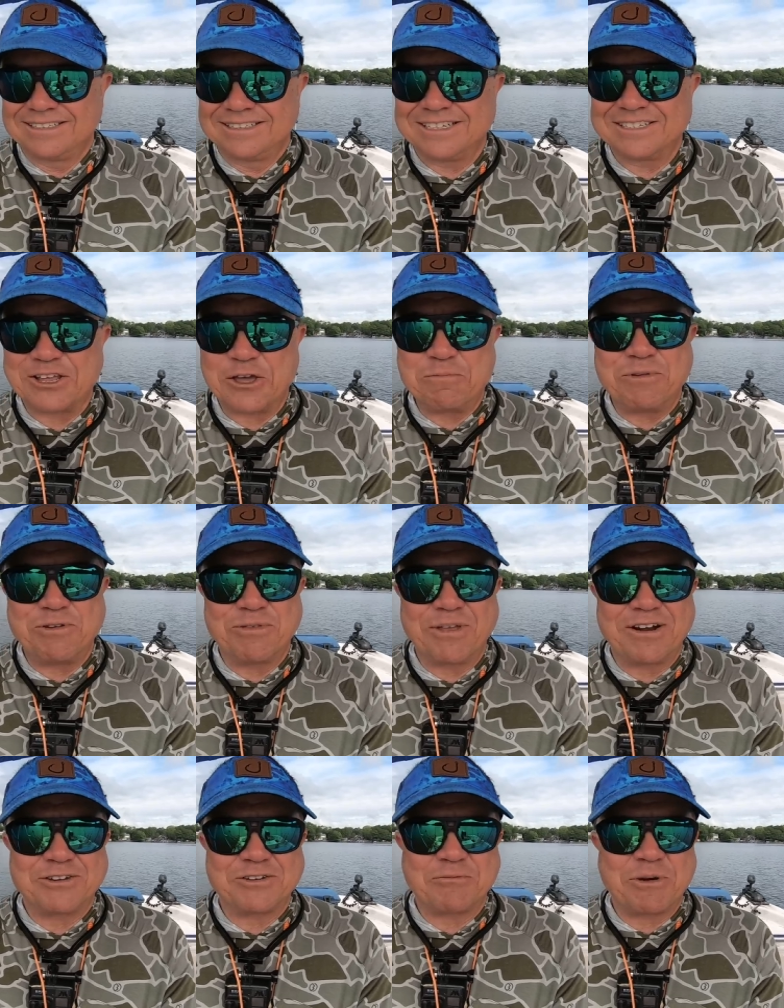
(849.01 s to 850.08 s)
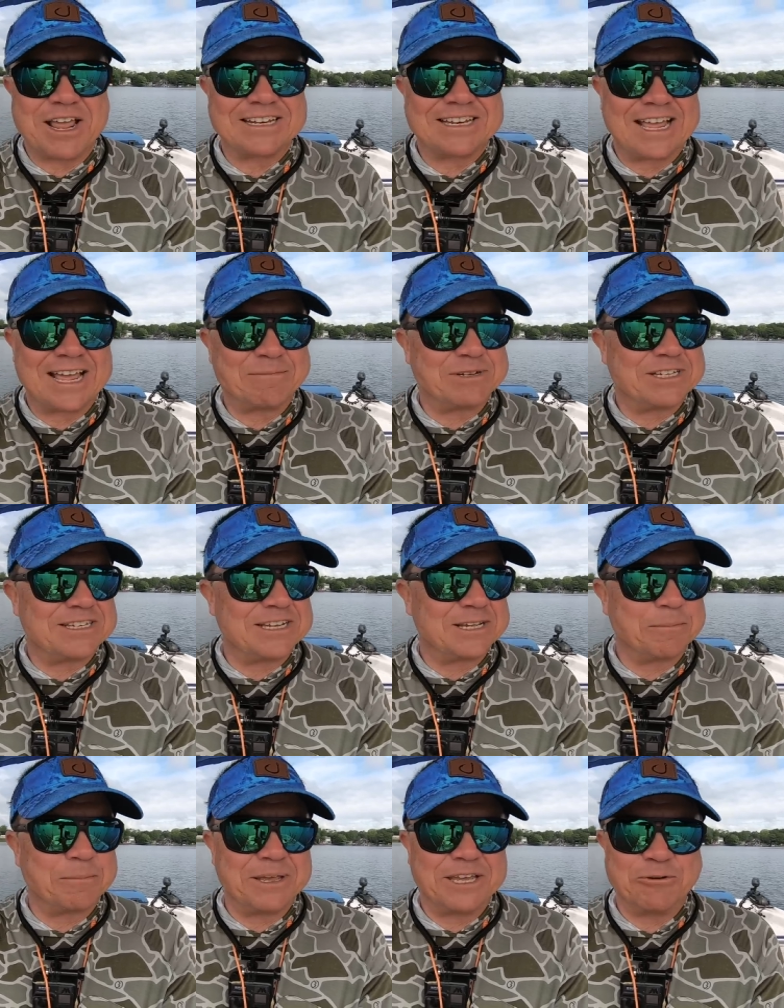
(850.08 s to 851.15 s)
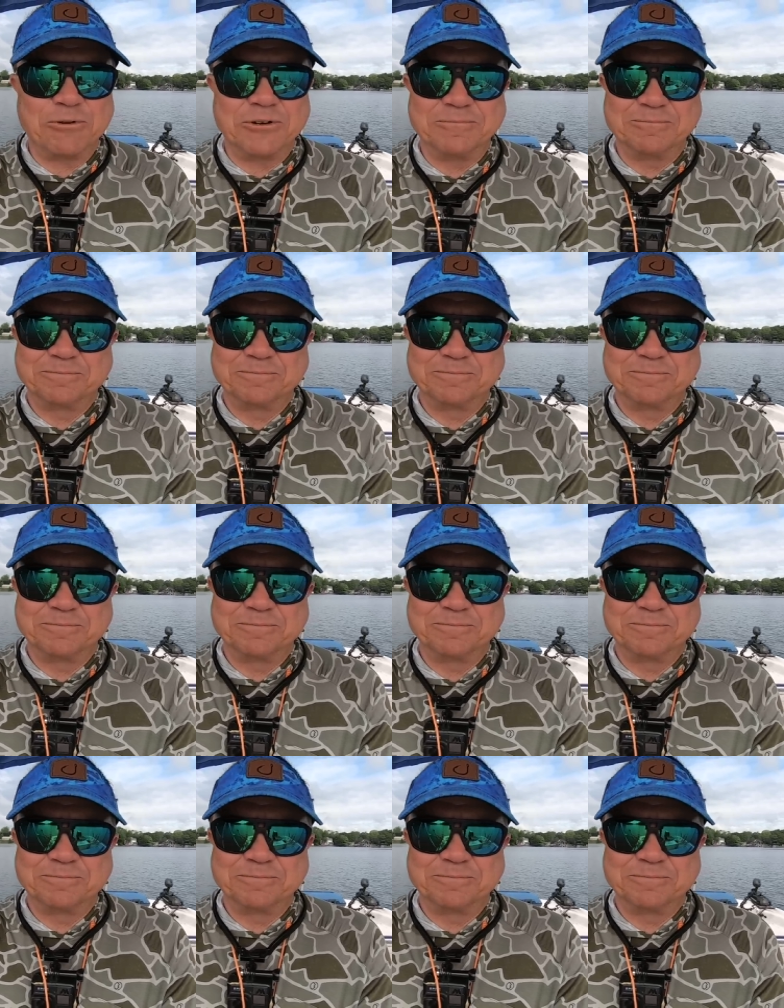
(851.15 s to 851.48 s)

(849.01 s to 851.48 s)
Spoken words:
just hope you're there at the right time to stick a big one.